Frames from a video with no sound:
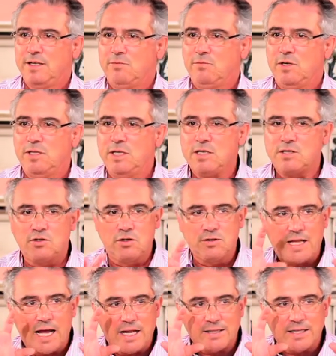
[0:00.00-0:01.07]
when they saw
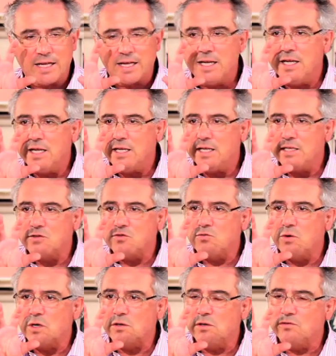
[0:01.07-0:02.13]
that the Canadians
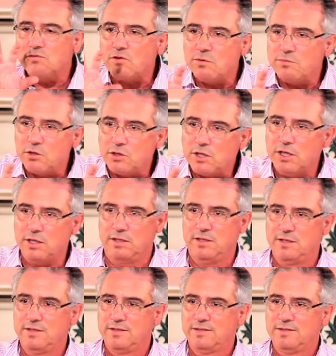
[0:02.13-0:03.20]
were contributing
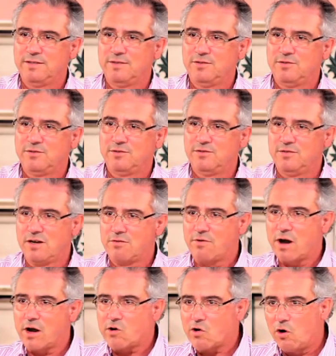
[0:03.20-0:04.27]
through the
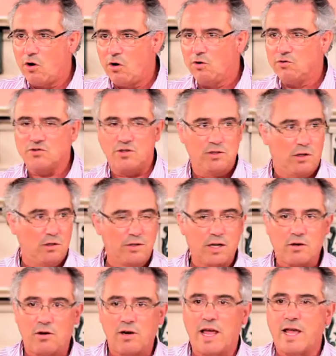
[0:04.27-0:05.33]
Red Cross and all the
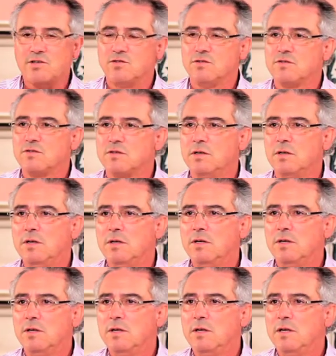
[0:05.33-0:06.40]
collections,
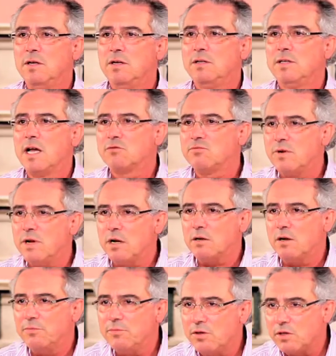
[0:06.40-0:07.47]
that's when our
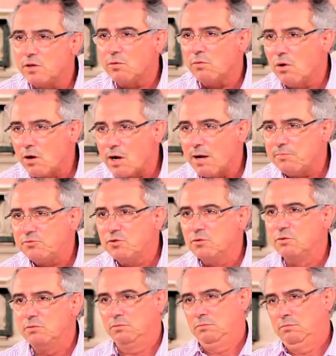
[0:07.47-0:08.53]
community woke up too.